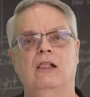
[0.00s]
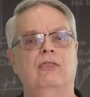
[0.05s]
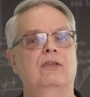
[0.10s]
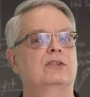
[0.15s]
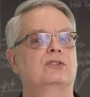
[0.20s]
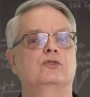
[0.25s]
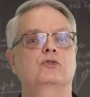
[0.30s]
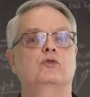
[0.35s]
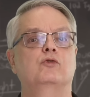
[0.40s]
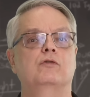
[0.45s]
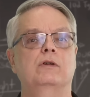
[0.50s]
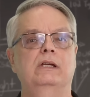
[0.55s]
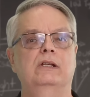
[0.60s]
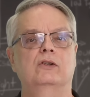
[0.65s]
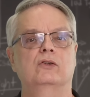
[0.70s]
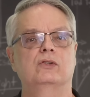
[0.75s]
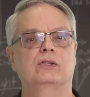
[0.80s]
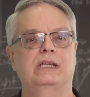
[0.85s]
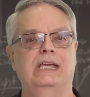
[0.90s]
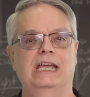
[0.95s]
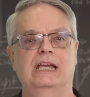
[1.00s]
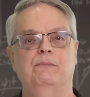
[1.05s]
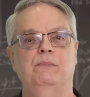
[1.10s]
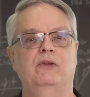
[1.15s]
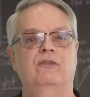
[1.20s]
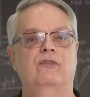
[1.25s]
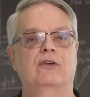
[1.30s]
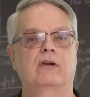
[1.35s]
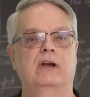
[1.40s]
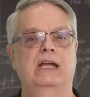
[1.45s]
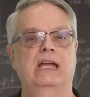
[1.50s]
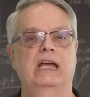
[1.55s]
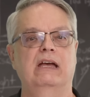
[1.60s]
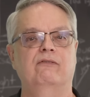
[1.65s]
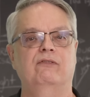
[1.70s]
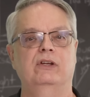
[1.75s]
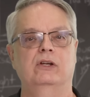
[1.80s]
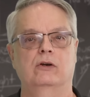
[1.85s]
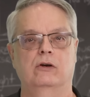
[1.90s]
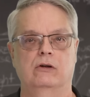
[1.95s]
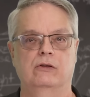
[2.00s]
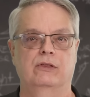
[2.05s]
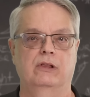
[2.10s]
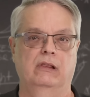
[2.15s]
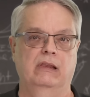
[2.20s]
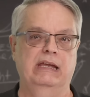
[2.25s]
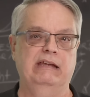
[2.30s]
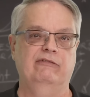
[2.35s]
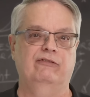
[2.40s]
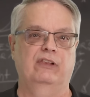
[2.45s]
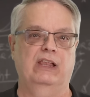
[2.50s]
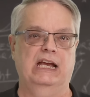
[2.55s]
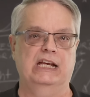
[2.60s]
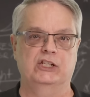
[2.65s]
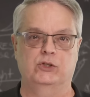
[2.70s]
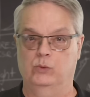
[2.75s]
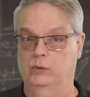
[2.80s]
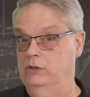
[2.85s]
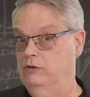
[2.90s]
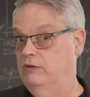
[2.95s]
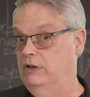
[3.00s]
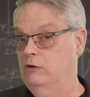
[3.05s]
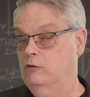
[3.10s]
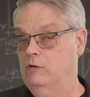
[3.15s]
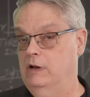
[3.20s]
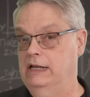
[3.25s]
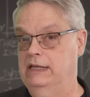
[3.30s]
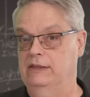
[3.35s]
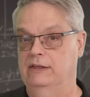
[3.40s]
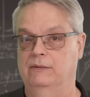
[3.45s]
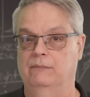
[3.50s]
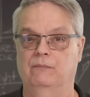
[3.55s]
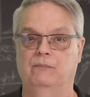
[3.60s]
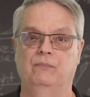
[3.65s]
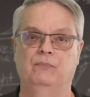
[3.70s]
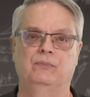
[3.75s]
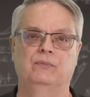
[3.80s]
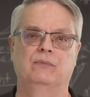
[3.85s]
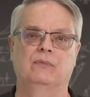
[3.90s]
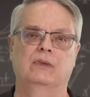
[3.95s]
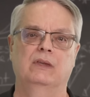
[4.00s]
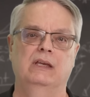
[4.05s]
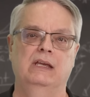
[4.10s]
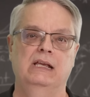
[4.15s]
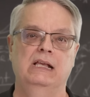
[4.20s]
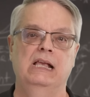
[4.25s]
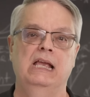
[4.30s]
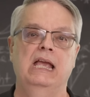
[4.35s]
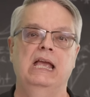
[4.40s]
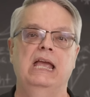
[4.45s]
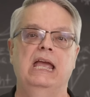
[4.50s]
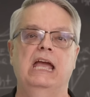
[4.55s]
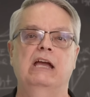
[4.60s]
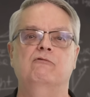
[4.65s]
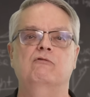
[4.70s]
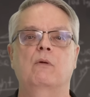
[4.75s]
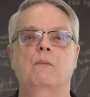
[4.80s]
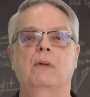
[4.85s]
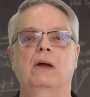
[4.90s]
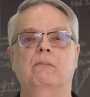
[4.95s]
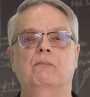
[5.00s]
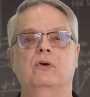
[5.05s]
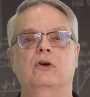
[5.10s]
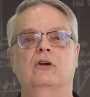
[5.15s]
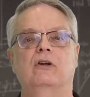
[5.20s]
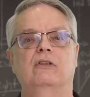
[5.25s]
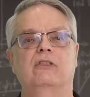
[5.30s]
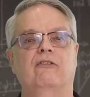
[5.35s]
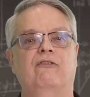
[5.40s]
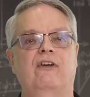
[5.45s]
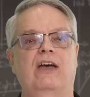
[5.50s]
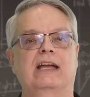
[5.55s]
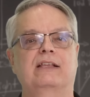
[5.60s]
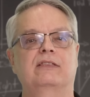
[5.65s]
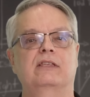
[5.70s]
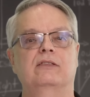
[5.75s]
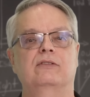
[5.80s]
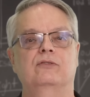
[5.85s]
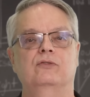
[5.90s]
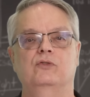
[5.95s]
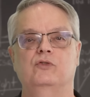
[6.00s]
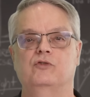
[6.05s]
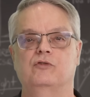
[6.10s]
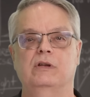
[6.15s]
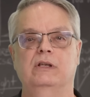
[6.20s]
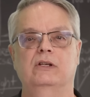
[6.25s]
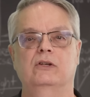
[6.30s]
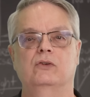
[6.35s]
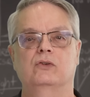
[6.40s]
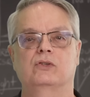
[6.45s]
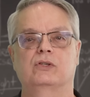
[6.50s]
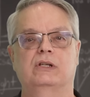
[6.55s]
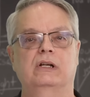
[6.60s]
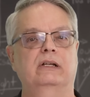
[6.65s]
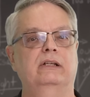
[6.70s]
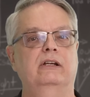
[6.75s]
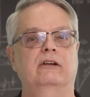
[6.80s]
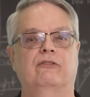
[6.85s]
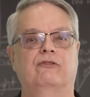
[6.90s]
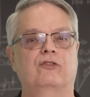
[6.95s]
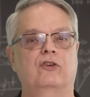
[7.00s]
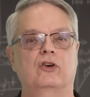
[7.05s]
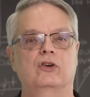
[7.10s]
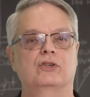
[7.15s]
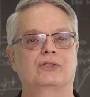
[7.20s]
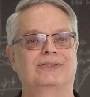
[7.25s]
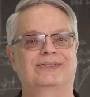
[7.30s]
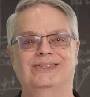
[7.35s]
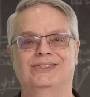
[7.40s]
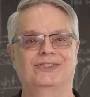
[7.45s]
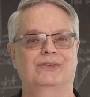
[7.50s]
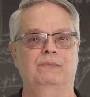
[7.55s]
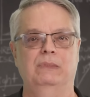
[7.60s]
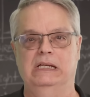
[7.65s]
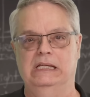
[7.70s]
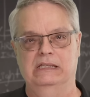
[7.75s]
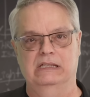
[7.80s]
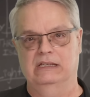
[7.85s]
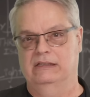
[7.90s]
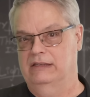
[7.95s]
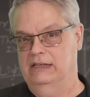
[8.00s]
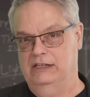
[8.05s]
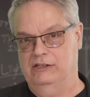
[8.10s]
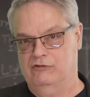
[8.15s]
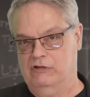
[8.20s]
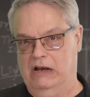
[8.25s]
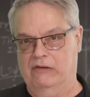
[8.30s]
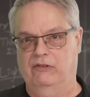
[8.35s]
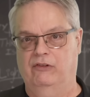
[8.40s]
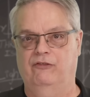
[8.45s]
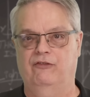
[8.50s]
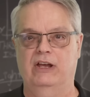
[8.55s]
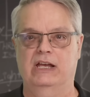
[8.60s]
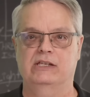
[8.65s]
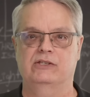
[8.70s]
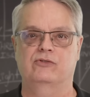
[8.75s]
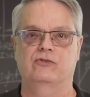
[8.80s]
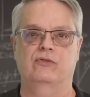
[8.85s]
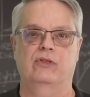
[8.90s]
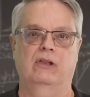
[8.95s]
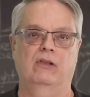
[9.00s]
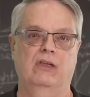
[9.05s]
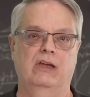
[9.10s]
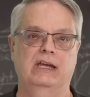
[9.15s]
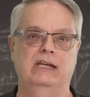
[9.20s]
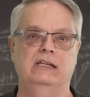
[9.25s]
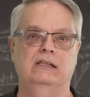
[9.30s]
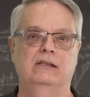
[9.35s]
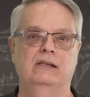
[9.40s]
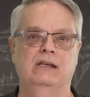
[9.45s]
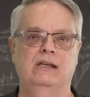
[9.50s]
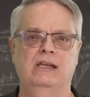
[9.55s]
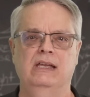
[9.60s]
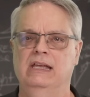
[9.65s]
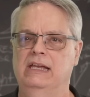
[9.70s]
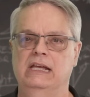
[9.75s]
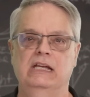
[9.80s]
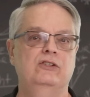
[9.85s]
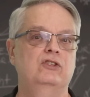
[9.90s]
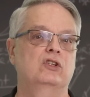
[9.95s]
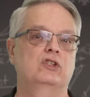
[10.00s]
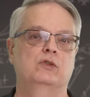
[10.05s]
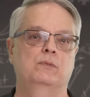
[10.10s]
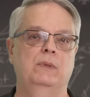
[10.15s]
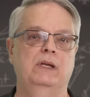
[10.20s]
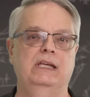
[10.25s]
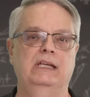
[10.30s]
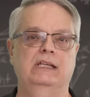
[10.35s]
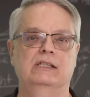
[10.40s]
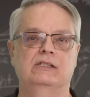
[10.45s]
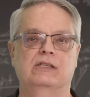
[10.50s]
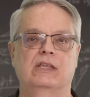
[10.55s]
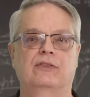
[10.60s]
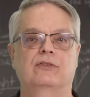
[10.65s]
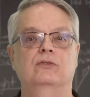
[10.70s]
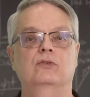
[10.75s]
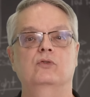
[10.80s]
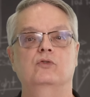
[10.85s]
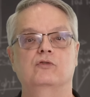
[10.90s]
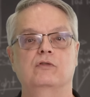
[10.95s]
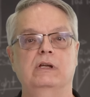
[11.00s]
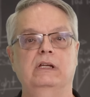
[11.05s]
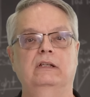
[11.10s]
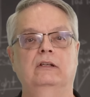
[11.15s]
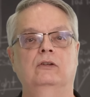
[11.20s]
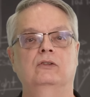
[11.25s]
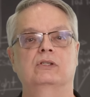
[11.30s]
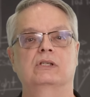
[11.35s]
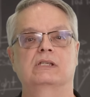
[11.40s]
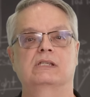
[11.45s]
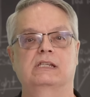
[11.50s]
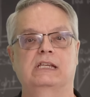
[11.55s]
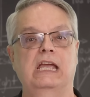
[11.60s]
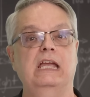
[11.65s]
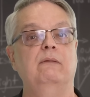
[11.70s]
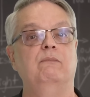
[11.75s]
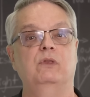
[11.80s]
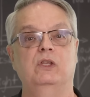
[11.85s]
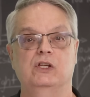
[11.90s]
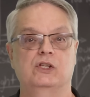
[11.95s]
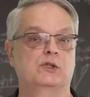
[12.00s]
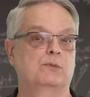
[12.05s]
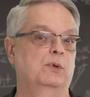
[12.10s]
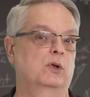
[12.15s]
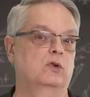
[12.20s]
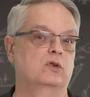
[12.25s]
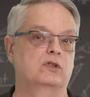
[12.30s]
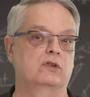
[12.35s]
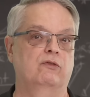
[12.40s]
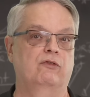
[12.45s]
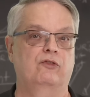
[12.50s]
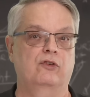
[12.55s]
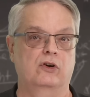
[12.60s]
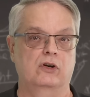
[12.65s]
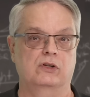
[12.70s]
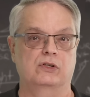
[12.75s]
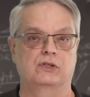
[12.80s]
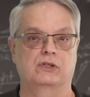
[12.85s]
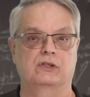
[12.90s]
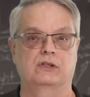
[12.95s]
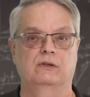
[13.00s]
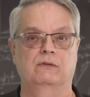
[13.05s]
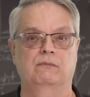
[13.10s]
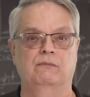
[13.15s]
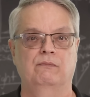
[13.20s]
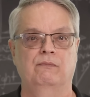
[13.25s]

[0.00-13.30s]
Thus, neutrinos can't be very heavy, or the light flash would have outran them. And remember, the fact that the neutrinos got here first doesn't mean that they travel faster than light. It just means that the neutrinos escaped the explosion first.